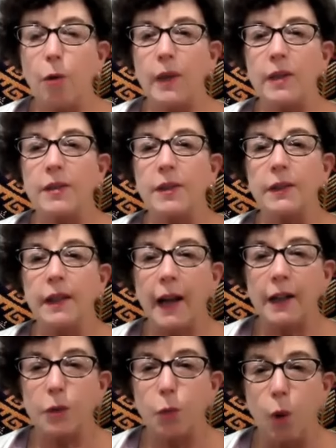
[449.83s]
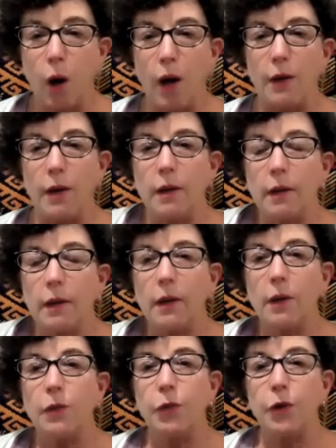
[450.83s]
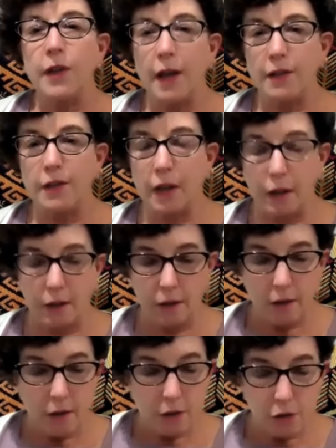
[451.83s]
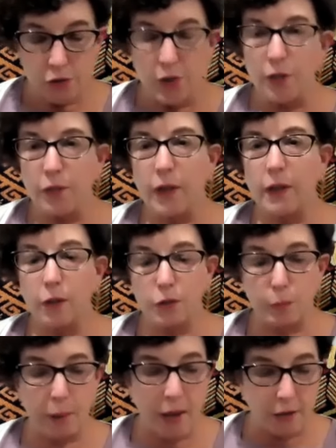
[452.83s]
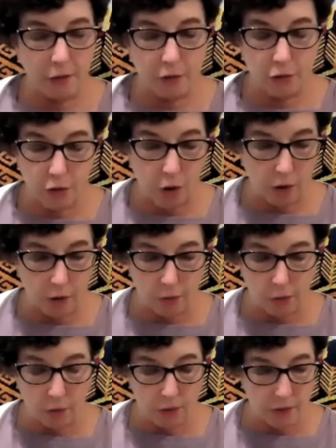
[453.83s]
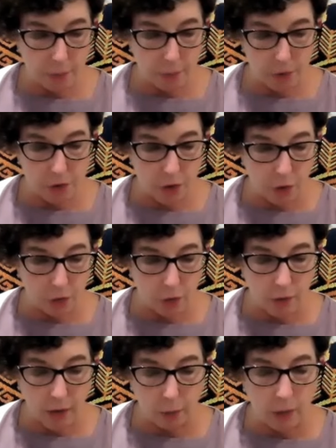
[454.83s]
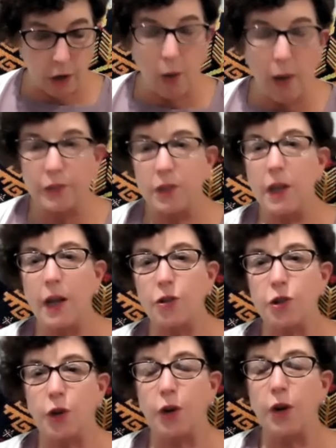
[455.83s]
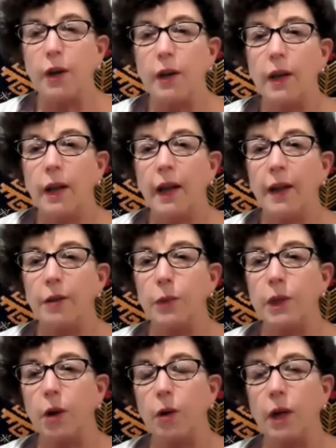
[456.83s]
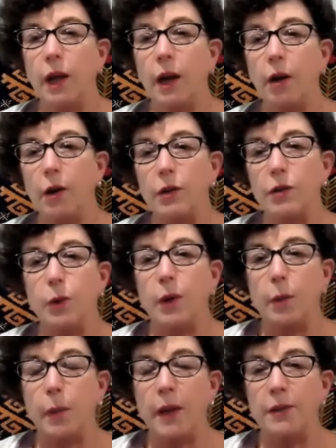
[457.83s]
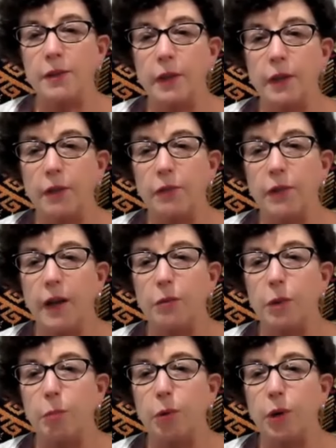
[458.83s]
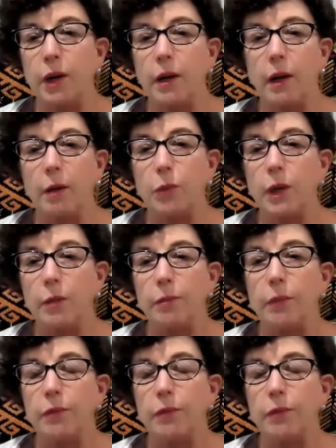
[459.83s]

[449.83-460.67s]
we select one for testing to see if it kills a pest. So I'll give you an example. So, okay, we go out to nature and we go to the areas where the pests live and we bring our the